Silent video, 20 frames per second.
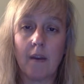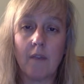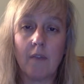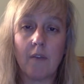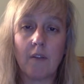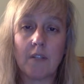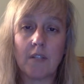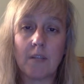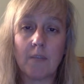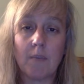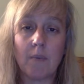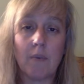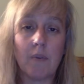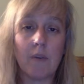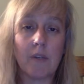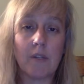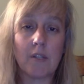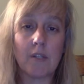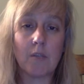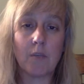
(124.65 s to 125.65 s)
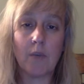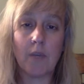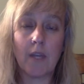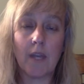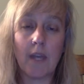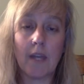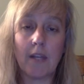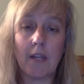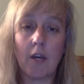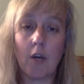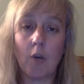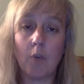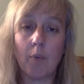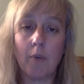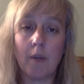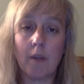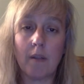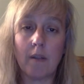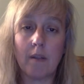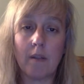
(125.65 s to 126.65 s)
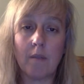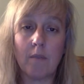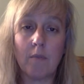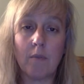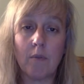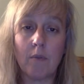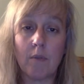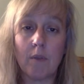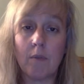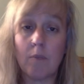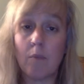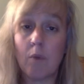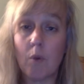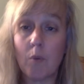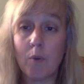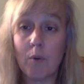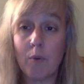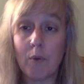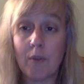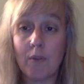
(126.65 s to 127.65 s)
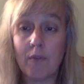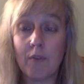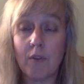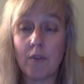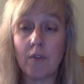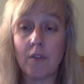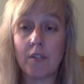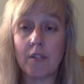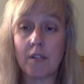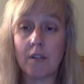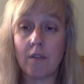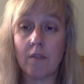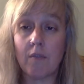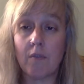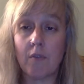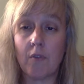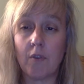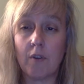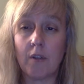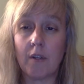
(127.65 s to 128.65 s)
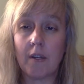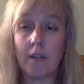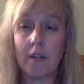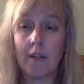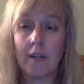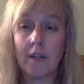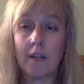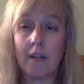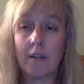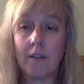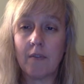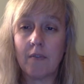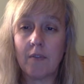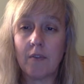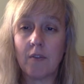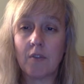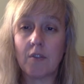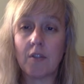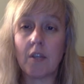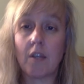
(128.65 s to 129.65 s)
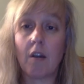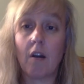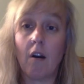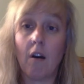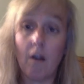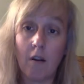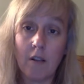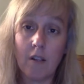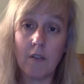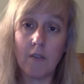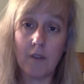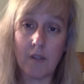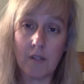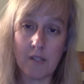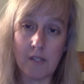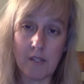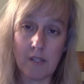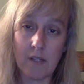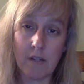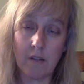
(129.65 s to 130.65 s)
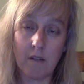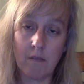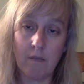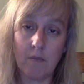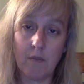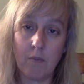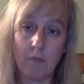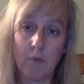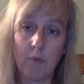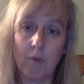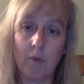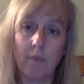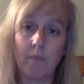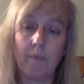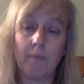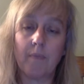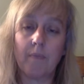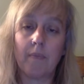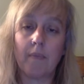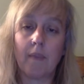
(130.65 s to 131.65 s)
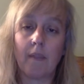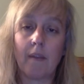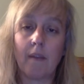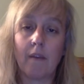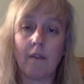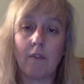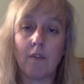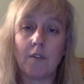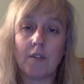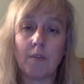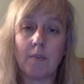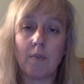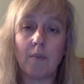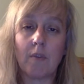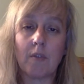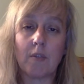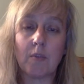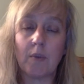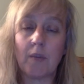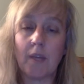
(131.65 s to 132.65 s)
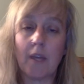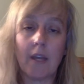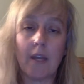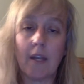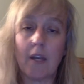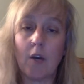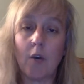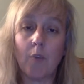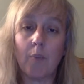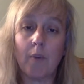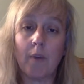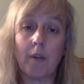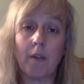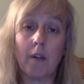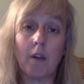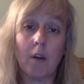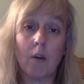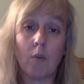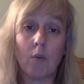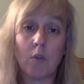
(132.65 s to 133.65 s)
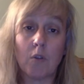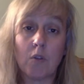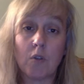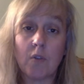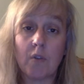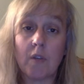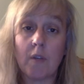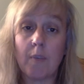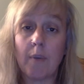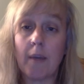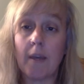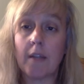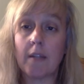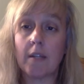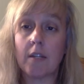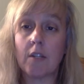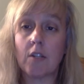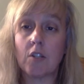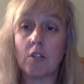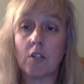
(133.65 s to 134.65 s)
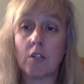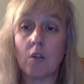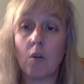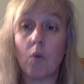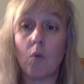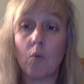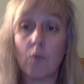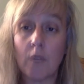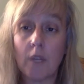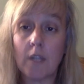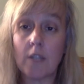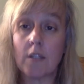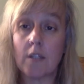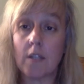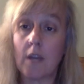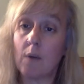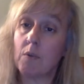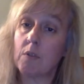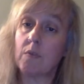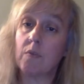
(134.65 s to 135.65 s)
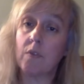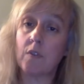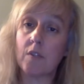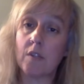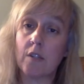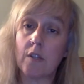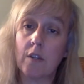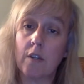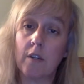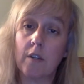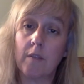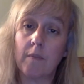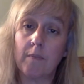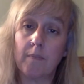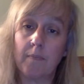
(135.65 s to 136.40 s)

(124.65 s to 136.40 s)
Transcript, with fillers: For some of us, we can't help it. The, the moment we feel discomfort, it feels like all of us is uncomfortable. For some of us, we can't help it. We're driven to pay attention only to that which feels good.